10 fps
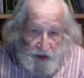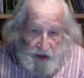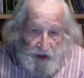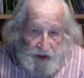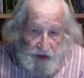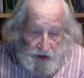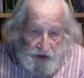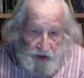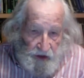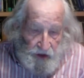
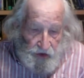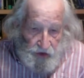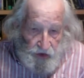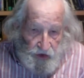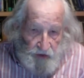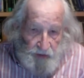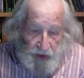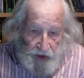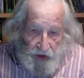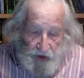Let's ensure
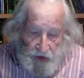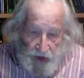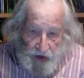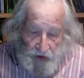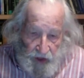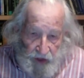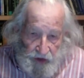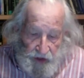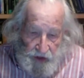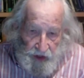better
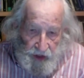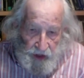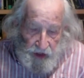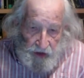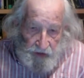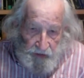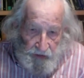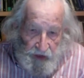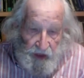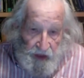indoctrination of the young.
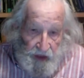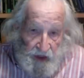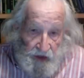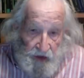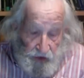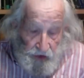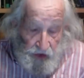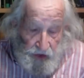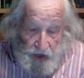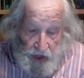Those are
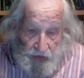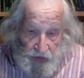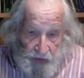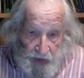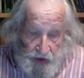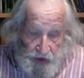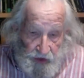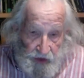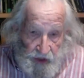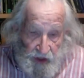the safe
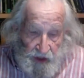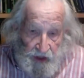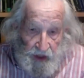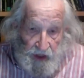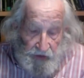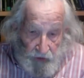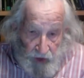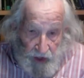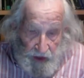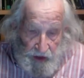spaces that have
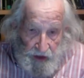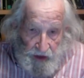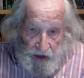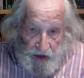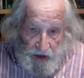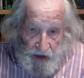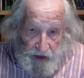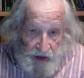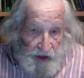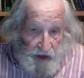reigned
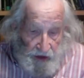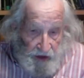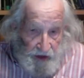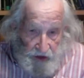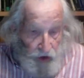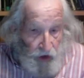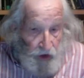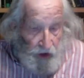as long, as